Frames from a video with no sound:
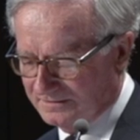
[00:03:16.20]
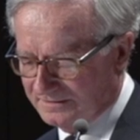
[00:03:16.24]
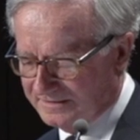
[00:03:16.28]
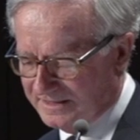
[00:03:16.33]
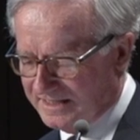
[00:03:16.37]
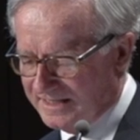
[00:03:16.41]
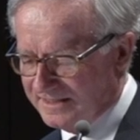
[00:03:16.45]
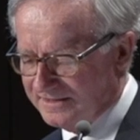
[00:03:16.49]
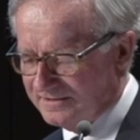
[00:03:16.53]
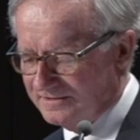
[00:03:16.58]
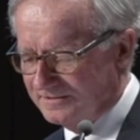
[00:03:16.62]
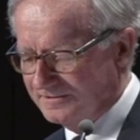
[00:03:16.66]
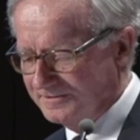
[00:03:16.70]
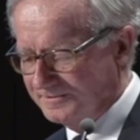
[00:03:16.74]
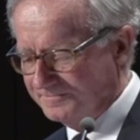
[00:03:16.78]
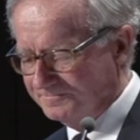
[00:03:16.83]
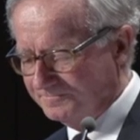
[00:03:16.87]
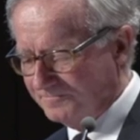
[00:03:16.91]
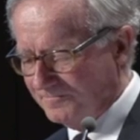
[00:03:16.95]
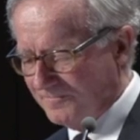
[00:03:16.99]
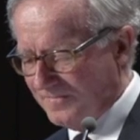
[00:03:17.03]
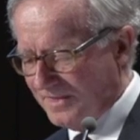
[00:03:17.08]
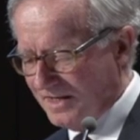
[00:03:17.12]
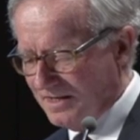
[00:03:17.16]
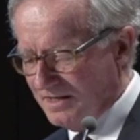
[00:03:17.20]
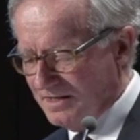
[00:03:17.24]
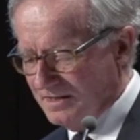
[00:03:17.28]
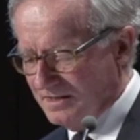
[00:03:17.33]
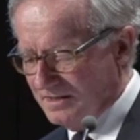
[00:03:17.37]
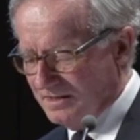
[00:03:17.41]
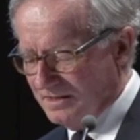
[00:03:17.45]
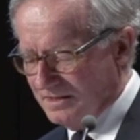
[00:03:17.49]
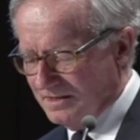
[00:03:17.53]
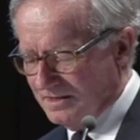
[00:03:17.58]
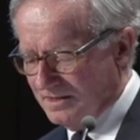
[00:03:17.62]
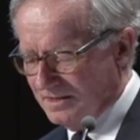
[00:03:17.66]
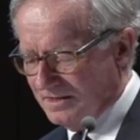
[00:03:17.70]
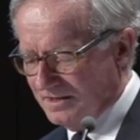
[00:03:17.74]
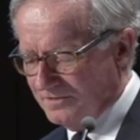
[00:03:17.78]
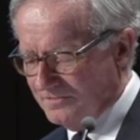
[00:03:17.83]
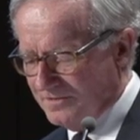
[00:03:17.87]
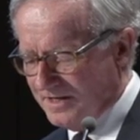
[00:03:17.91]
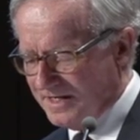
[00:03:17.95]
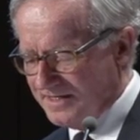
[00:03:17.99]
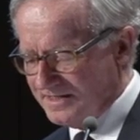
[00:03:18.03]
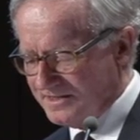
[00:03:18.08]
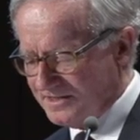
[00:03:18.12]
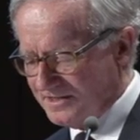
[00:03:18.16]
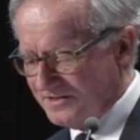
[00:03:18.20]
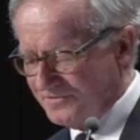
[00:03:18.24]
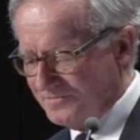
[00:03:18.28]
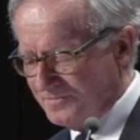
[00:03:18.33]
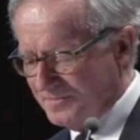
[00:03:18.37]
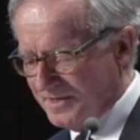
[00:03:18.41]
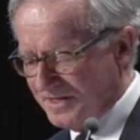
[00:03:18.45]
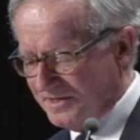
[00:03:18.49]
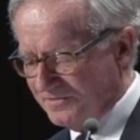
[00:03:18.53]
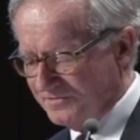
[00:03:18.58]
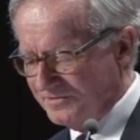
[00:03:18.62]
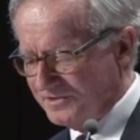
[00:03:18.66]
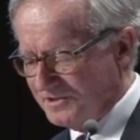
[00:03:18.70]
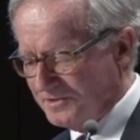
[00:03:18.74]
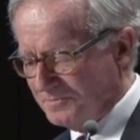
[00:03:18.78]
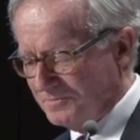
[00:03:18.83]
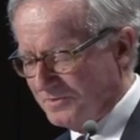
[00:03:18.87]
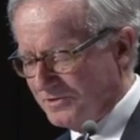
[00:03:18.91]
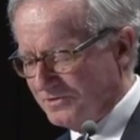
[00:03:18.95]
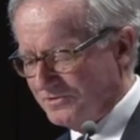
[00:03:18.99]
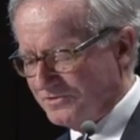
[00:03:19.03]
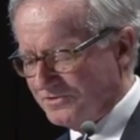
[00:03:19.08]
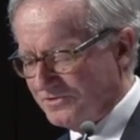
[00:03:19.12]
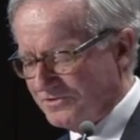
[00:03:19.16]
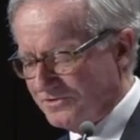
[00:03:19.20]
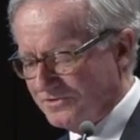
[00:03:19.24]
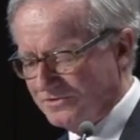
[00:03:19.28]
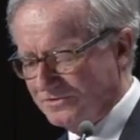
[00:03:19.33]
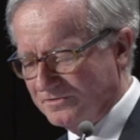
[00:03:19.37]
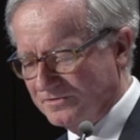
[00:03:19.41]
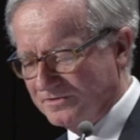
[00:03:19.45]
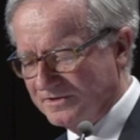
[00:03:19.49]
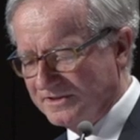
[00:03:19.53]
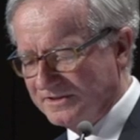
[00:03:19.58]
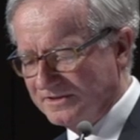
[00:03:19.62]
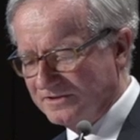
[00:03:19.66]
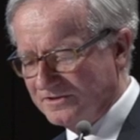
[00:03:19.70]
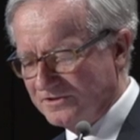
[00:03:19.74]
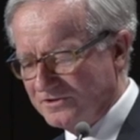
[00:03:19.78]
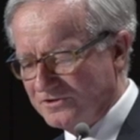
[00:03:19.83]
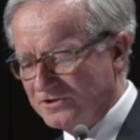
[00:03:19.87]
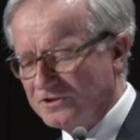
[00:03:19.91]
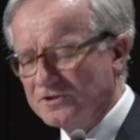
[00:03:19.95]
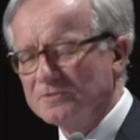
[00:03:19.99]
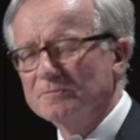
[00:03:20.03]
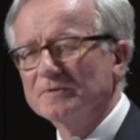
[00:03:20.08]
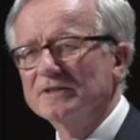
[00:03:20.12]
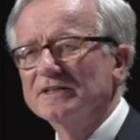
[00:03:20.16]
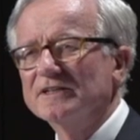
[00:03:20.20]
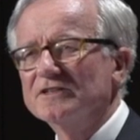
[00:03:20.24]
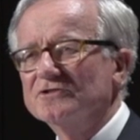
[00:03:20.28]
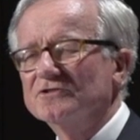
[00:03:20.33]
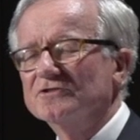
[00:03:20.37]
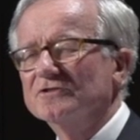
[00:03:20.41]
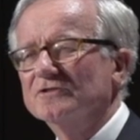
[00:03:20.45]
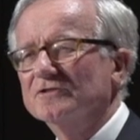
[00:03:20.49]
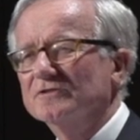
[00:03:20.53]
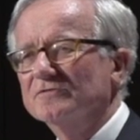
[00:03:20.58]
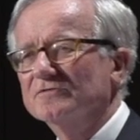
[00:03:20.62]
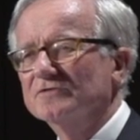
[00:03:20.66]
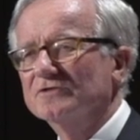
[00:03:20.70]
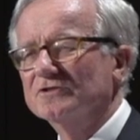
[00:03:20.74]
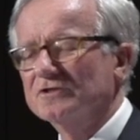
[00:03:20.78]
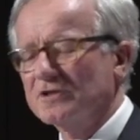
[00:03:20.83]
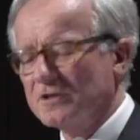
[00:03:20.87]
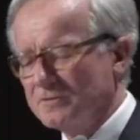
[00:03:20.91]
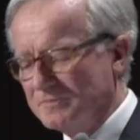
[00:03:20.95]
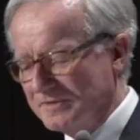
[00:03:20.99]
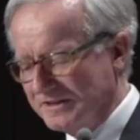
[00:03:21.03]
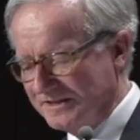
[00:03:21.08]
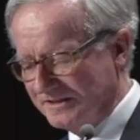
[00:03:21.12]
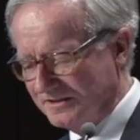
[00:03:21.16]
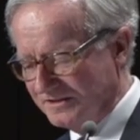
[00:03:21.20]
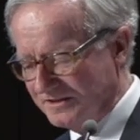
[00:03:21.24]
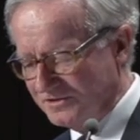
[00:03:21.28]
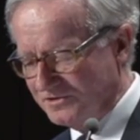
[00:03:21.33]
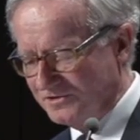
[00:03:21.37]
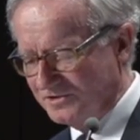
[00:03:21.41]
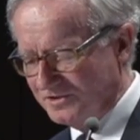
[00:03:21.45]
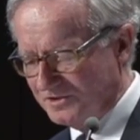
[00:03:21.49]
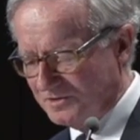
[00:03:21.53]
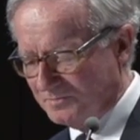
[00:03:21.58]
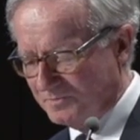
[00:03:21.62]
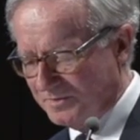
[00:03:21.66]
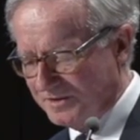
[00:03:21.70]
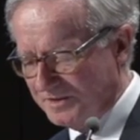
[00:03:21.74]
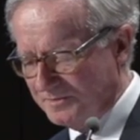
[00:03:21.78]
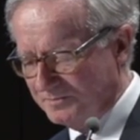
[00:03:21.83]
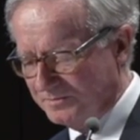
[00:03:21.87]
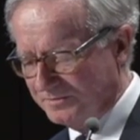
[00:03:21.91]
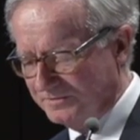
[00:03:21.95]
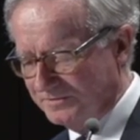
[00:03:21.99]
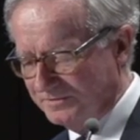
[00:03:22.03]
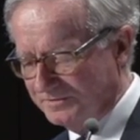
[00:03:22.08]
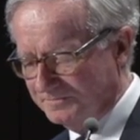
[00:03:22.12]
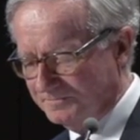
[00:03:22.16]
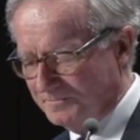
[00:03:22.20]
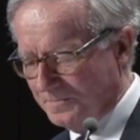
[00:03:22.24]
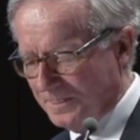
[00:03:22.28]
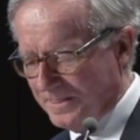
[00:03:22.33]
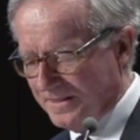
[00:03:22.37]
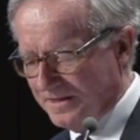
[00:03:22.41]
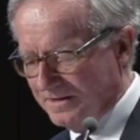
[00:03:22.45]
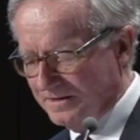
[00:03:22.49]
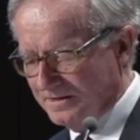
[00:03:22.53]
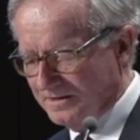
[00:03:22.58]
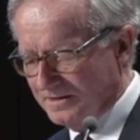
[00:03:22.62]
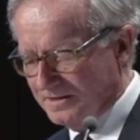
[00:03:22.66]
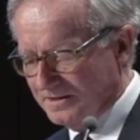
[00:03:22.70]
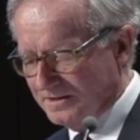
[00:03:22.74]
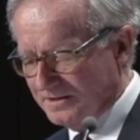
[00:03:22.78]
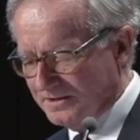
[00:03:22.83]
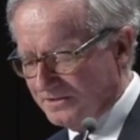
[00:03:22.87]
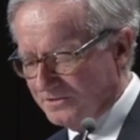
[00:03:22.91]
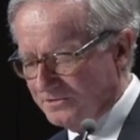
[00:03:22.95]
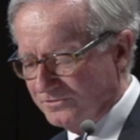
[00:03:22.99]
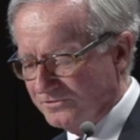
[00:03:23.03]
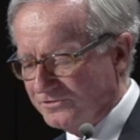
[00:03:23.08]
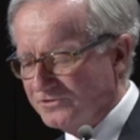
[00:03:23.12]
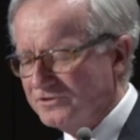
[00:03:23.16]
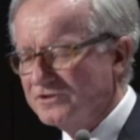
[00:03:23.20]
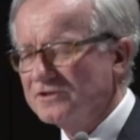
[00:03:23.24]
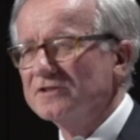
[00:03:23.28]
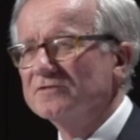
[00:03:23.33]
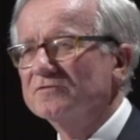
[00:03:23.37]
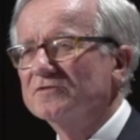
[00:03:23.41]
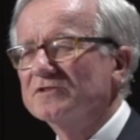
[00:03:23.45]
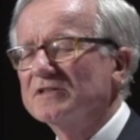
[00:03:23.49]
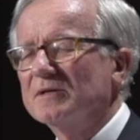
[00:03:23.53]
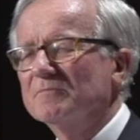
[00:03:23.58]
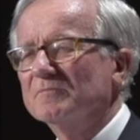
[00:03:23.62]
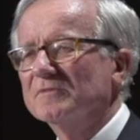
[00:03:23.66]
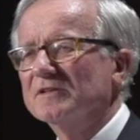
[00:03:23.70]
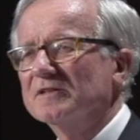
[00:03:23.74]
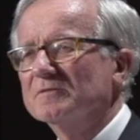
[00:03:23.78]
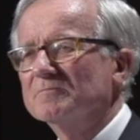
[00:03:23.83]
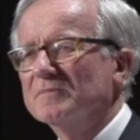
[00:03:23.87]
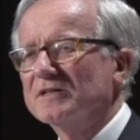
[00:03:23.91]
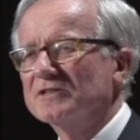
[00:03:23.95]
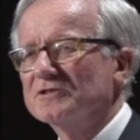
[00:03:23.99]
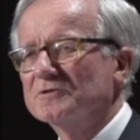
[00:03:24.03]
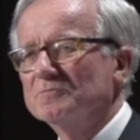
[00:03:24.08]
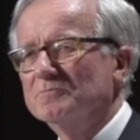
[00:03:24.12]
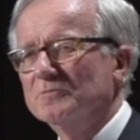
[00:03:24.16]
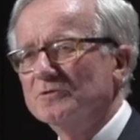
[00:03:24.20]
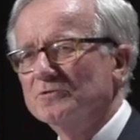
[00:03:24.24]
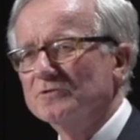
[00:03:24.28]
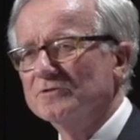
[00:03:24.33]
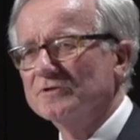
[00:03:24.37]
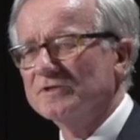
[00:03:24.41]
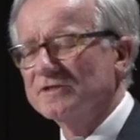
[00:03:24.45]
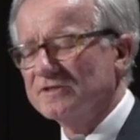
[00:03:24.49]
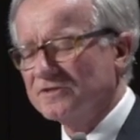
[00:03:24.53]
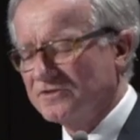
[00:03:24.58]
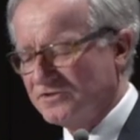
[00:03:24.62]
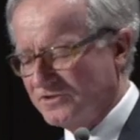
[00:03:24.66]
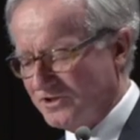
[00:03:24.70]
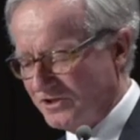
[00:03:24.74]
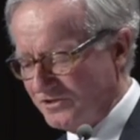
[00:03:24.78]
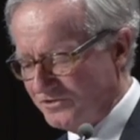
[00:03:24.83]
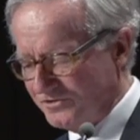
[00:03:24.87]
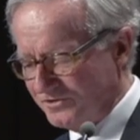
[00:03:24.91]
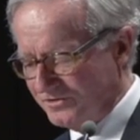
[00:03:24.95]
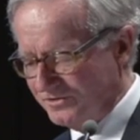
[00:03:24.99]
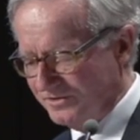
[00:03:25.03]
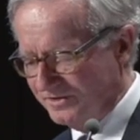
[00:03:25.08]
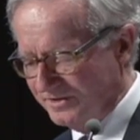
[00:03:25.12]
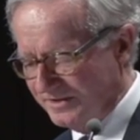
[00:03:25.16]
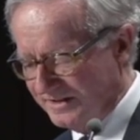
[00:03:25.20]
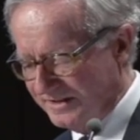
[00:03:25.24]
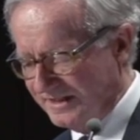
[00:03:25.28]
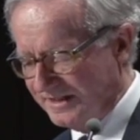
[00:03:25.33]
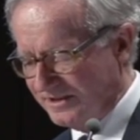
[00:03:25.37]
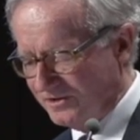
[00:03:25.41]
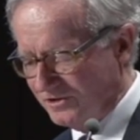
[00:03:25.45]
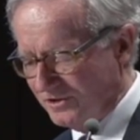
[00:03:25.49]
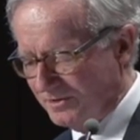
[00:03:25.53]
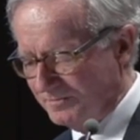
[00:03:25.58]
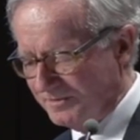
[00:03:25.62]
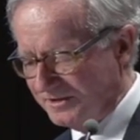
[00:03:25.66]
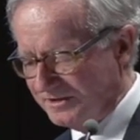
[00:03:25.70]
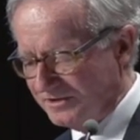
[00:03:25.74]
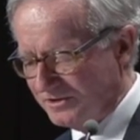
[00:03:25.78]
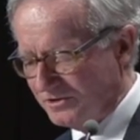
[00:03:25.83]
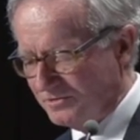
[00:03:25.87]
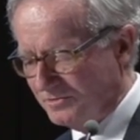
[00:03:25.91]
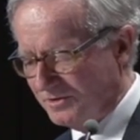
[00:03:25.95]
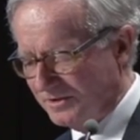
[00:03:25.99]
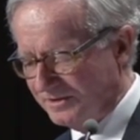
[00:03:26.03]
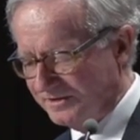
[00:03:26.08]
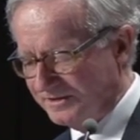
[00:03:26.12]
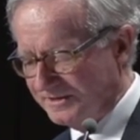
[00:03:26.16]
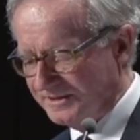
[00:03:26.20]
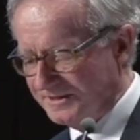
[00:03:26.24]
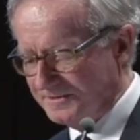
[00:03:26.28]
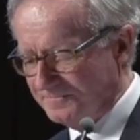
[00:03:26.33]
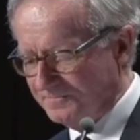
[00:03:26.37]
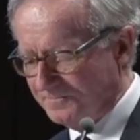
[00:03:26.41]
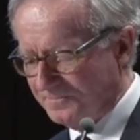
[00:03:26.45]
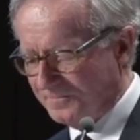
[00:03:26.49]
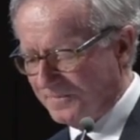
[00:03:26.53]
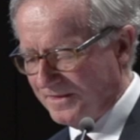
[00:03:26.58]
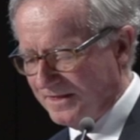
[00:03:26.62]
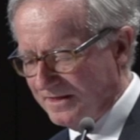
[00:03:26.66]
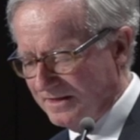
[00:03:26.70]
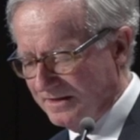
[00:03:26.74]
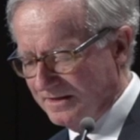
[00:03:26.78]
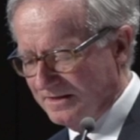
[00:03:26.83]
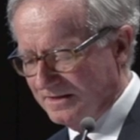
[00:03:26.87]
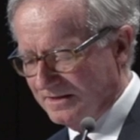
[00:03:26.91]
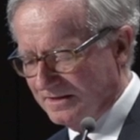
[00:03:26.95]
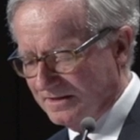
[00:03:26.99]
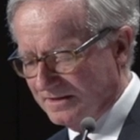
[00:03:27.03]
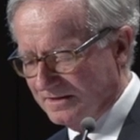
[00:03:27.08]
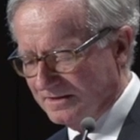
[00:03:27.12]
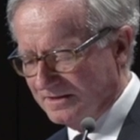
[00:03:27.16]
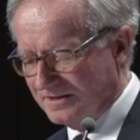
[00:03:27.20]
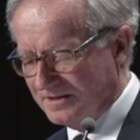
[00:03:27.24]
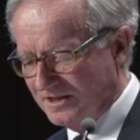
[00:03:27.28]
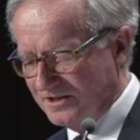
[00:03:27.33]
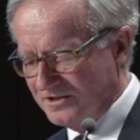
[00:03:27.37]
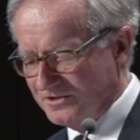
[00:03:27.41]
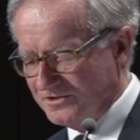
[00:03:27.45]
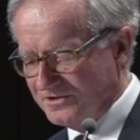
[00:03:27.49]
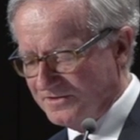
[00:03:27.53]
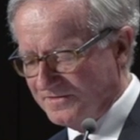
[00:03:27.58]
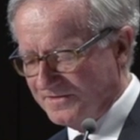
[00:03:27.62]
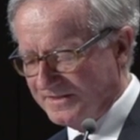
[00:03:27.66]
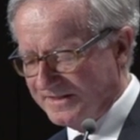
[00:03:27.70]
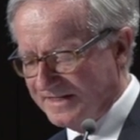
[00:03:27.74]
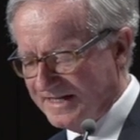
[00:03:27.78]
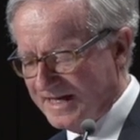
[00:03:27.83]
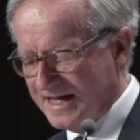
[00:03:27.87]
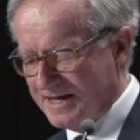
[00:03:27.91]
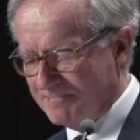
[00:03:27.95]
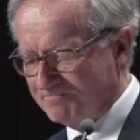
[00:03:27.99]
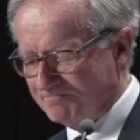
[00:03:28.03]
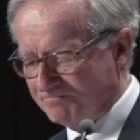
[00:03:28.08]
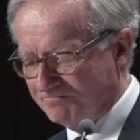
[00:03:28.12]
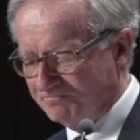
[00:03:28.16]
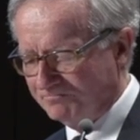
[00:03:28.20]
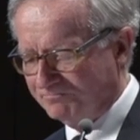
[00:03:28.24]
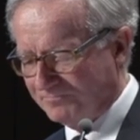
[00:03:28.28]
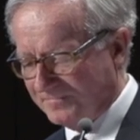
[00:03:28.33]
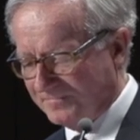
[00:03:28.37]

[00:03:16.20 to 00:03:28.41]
title arises from our response to the determination of so many Indigenous people to achieve something much more than social and economic equality, the closing of the gap.